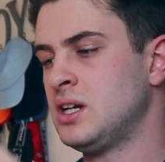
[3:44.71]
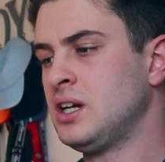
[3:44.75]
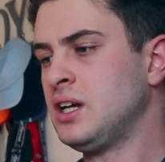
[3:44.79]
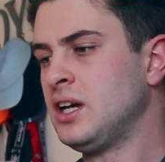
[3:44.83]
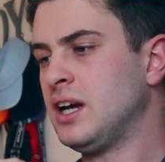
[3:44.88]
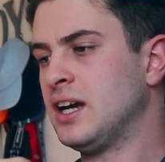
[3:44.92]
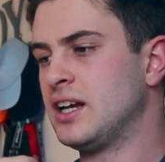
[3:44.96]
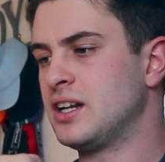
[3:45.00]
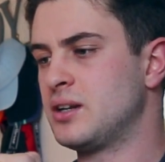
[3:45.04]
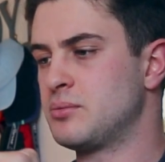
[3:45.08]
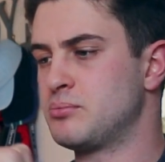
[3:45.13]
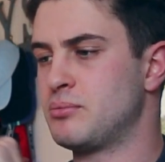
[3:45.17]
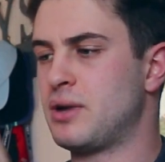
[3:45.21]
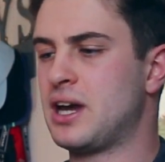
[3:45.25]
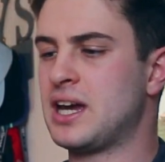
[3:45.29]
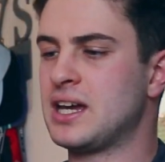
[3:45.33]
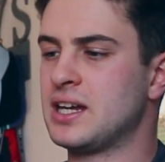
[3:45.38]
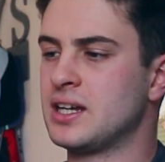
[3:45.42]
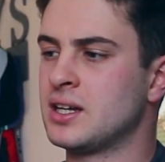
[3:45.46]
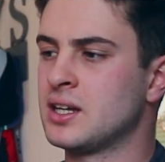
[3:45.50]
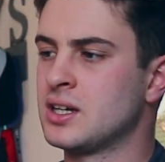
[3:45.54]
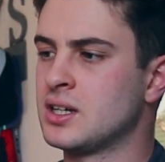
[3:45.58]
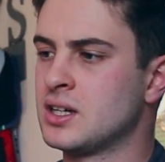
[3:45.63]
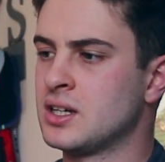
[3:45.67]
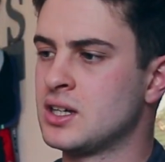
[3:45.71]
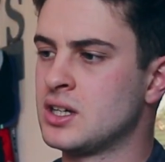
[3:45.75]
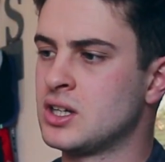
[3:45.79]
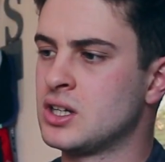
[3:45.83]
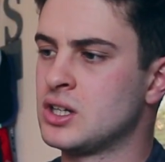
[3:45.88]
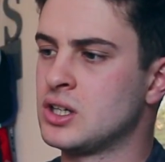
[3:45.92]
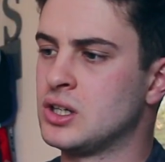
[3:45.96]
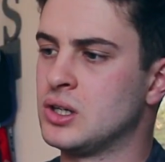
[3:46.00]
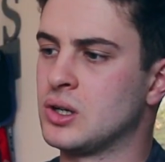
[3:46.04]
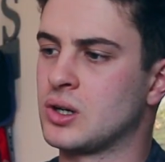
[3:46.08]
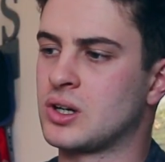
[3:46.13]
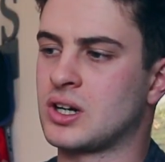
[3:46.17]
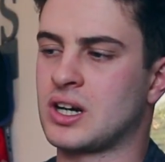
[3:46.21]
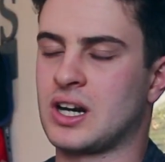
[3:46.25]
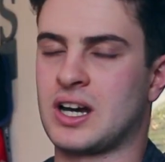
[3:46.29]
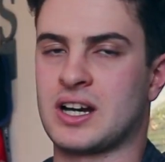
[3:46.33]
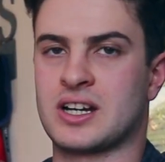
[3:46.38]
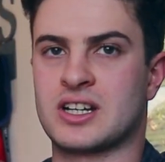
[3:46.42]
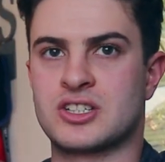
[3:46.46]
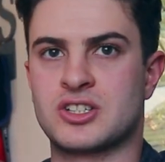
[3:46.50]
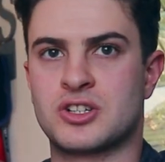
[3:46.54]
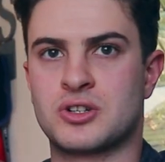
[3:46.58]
and it may look like it's